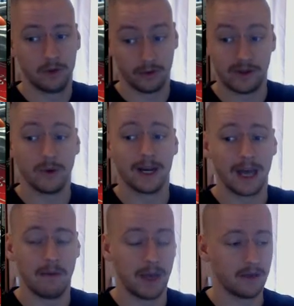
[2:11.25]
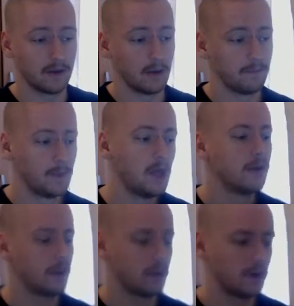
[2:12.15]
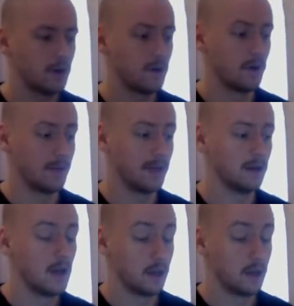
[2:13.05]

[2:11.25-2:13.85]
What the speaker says: You're still going to get a mix up. So I'll show you what I mean.